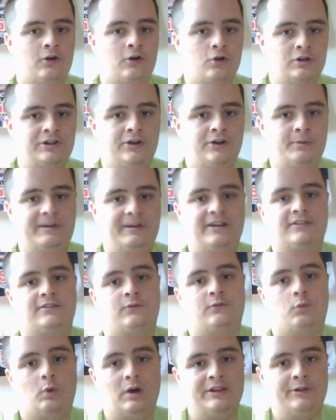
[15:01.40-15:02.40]
earlier because
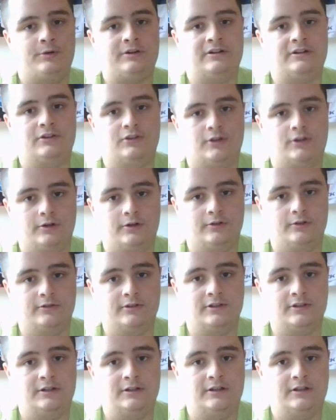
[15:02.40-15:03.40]
of weather
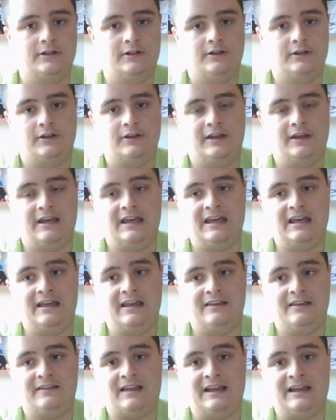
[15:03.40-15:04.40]
concerns.
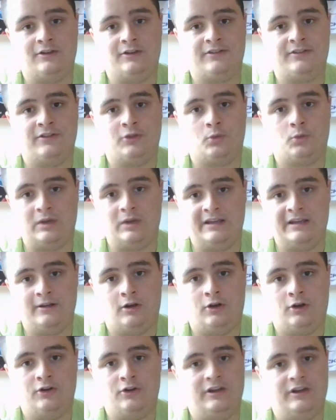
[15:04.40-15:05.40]
And I looked at the
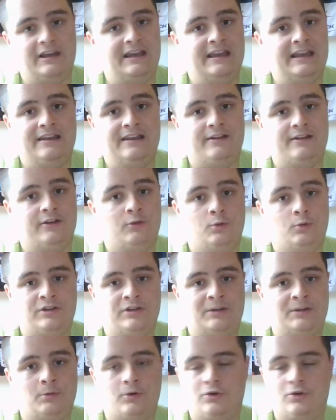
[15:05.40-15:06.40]
radar, and it looks
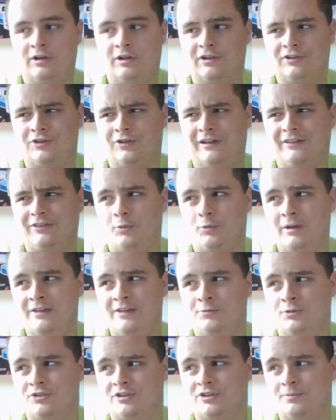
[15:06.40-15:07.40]
like we're good until like the rain
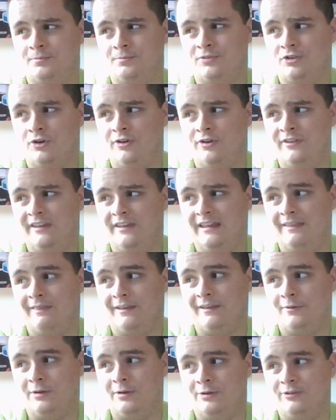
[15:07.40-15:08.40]
was starting to hit
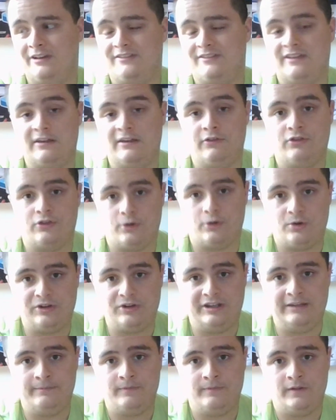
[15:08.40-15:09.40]
like around like
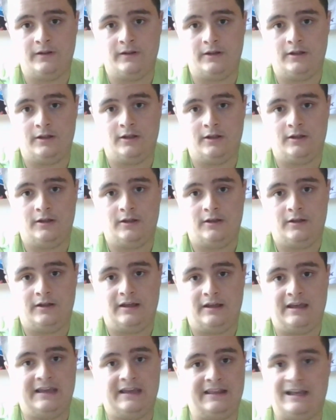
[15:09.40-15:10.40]
10:30,
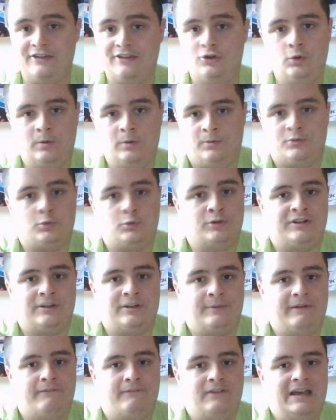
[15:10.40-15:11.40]
and I knew it wasn't going to
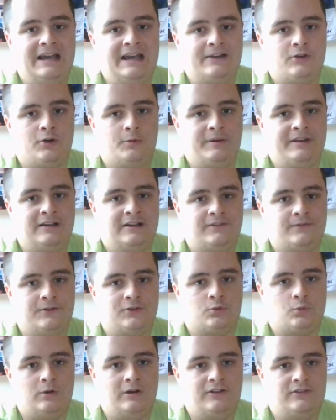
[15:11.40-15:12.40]
be a factor because
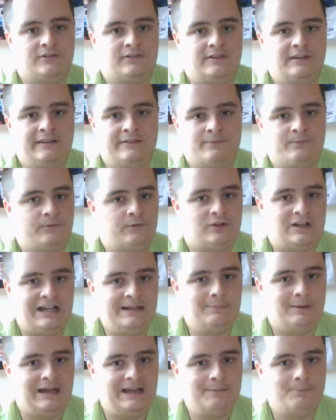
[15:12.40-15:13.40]
this race did fly
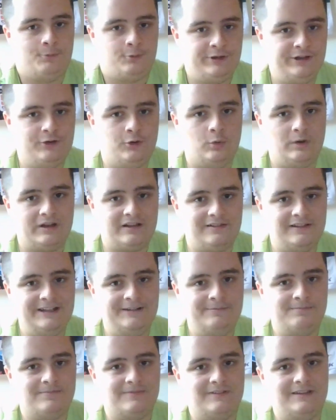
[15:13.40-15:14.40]
by pretty
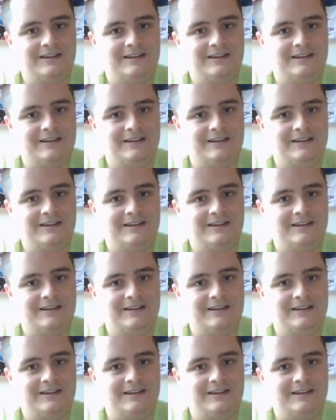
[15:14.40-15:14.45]
quickly.